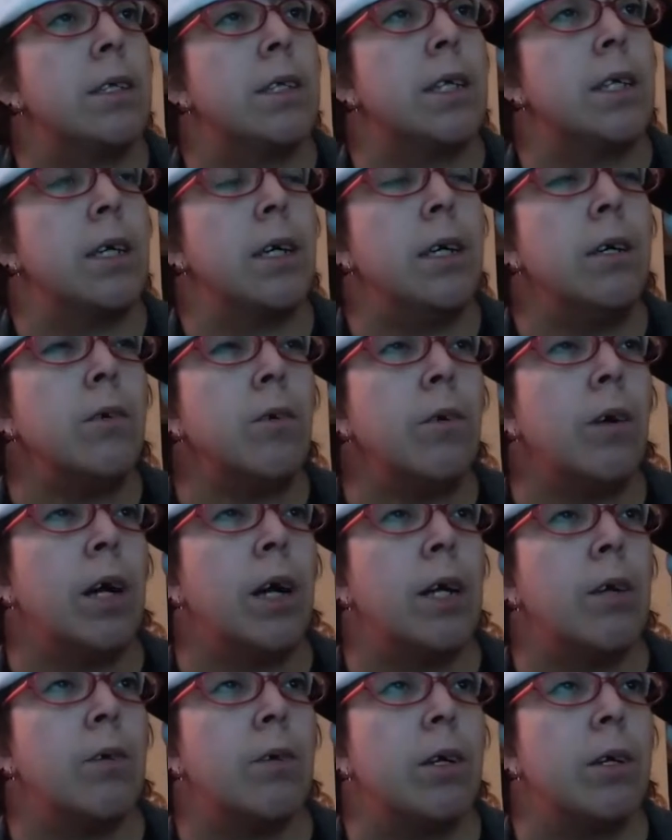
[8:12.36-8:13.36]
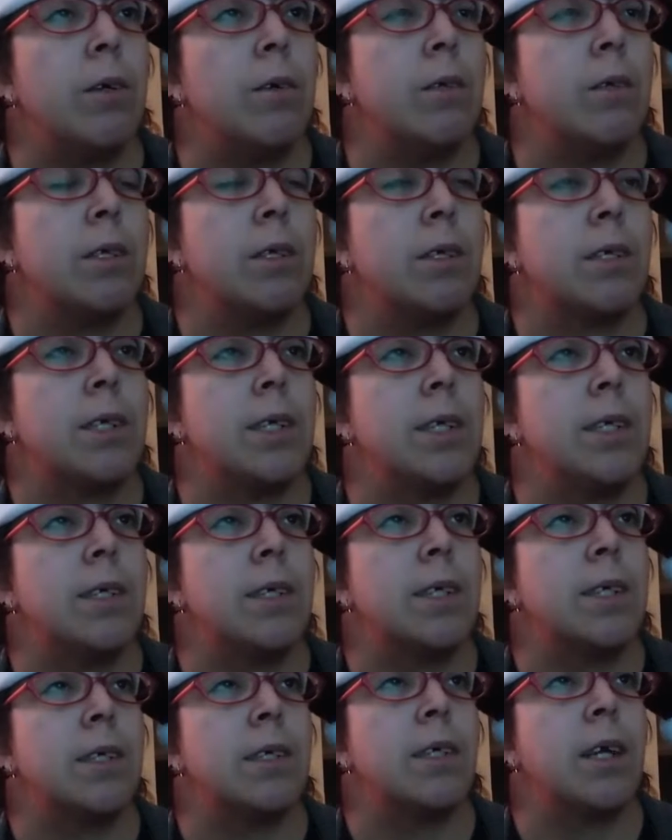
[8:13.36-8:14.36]
see, Uncle Iroh, let's see, it
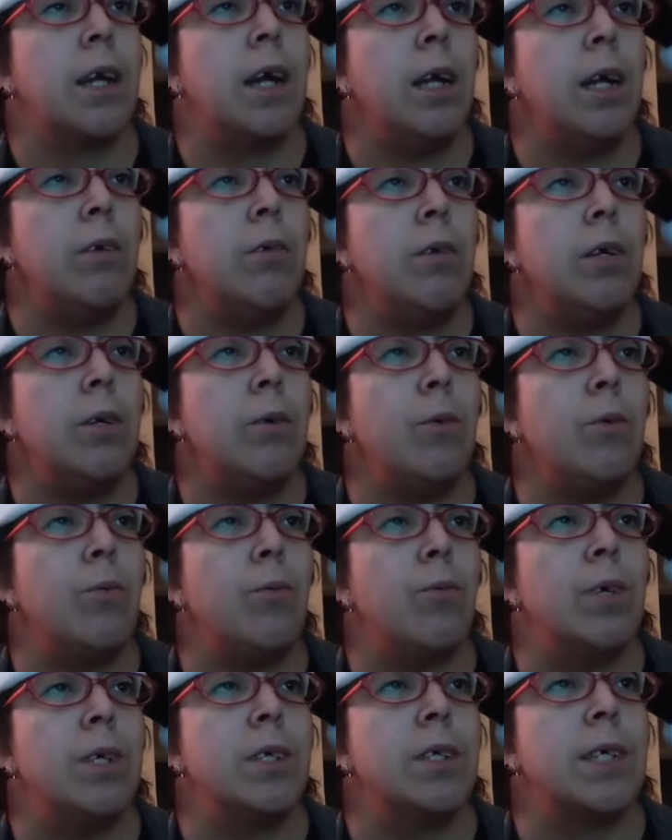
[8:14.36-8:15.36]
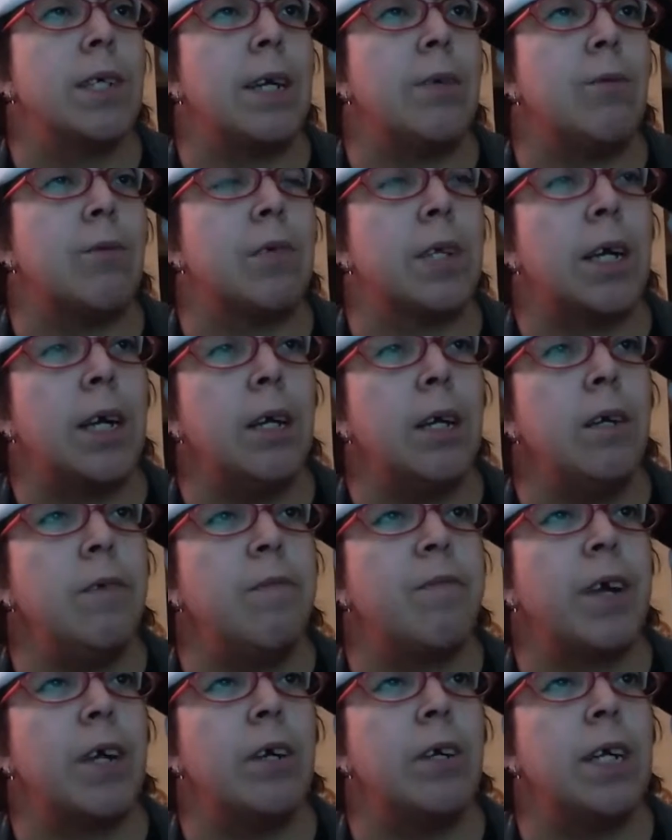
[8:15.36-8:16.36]
says Iroh was a retired
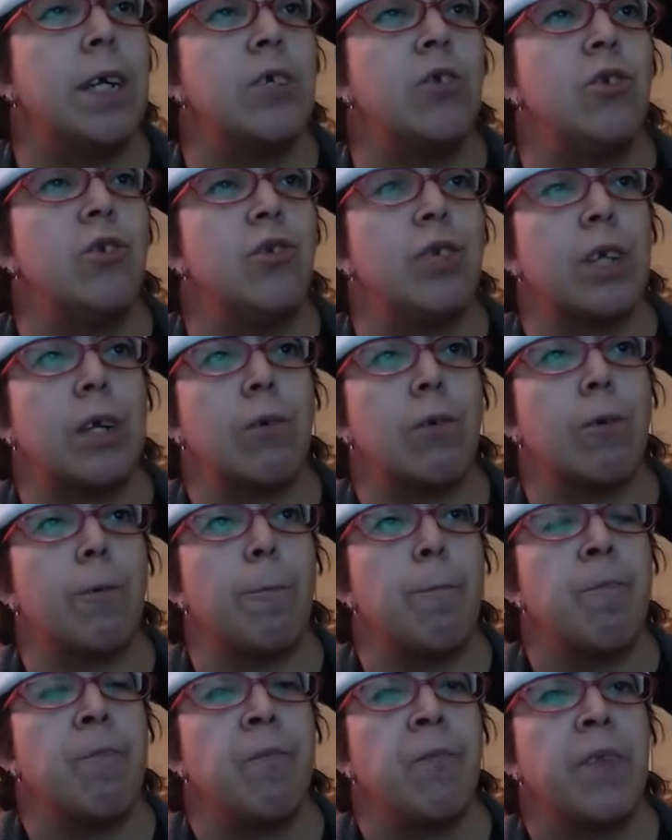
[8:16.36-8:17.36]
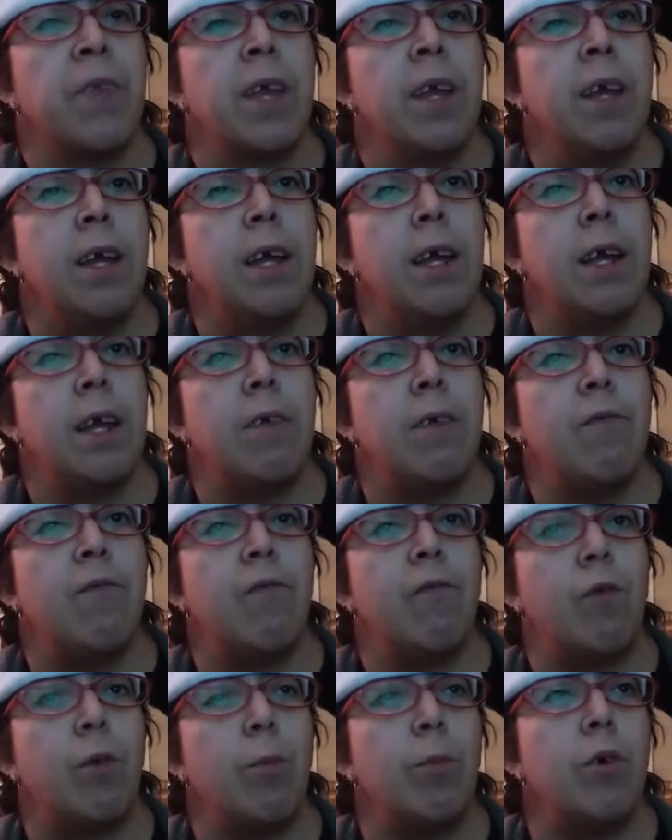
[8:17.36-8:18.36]
Fire Nation general and
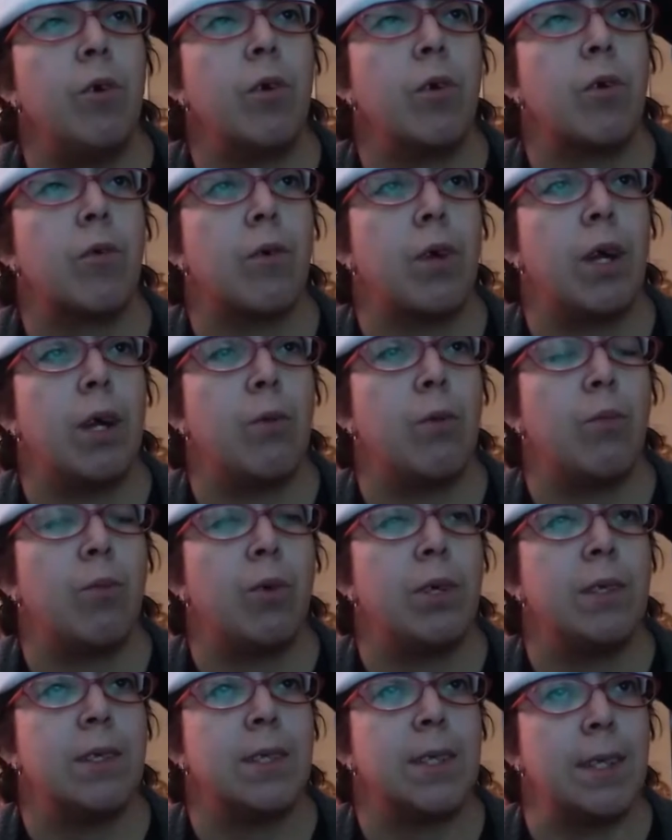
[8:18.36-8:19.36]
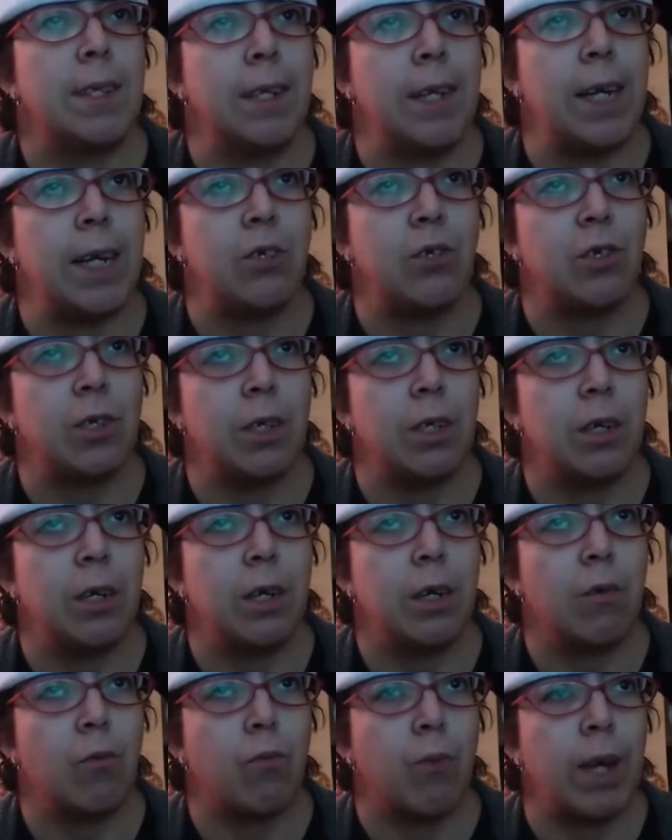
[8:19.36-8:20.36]
former crown prince of the nation,
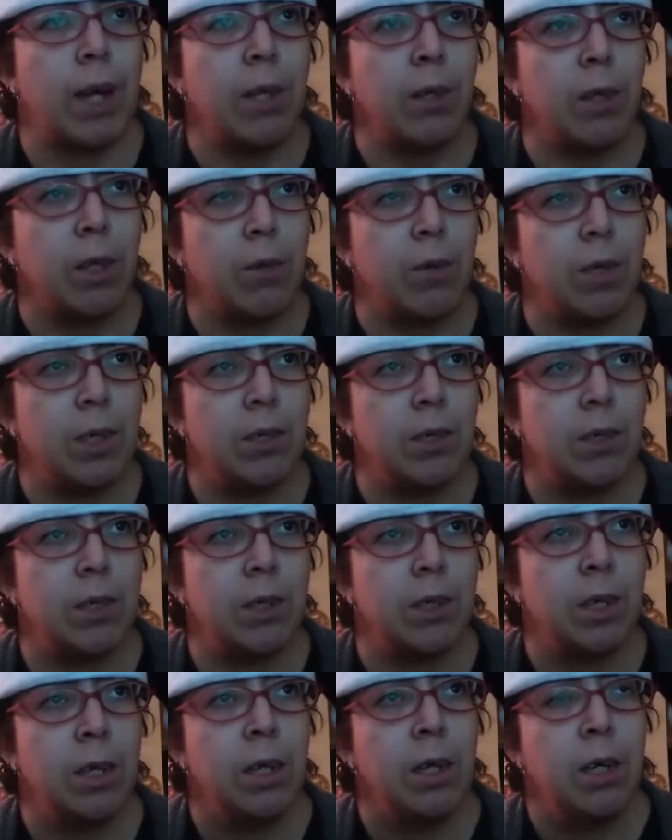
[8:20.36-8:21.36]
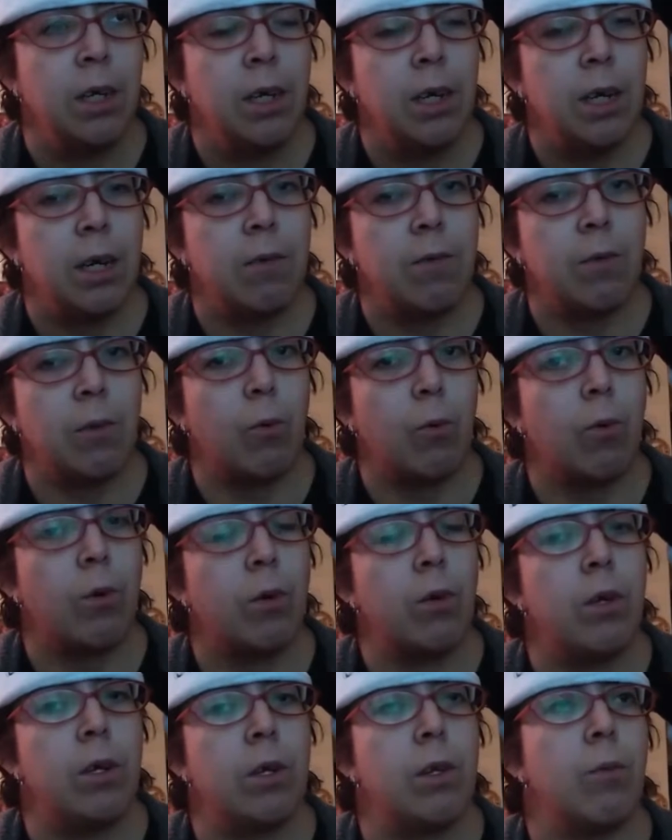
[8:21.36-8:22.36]
a Grand Lotus of the
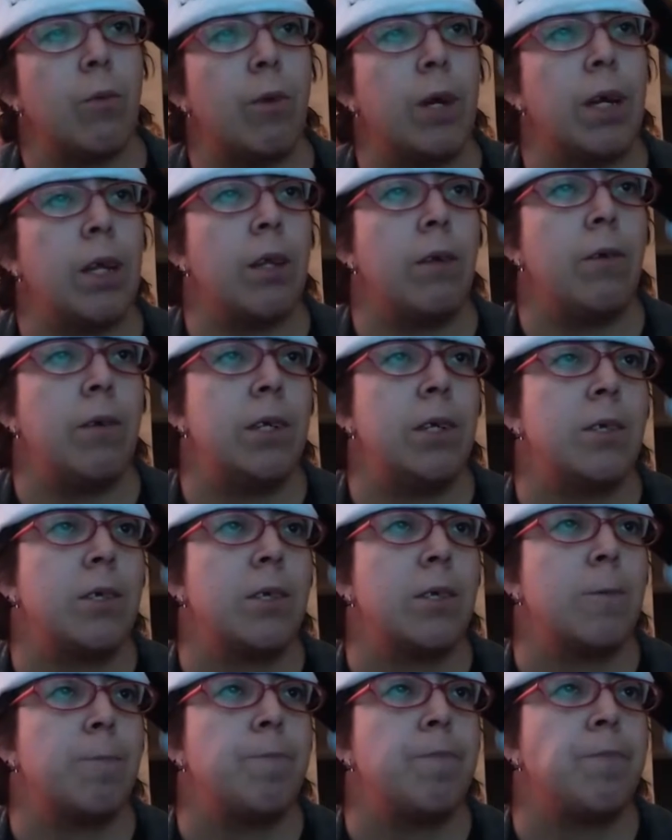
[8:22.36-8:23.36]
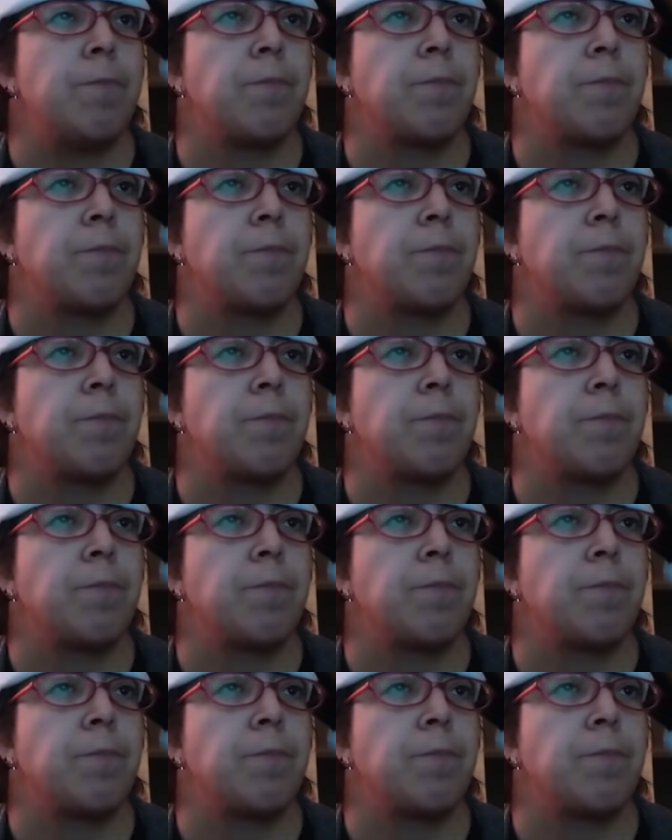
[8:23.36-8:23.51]
Order of the White Lotus,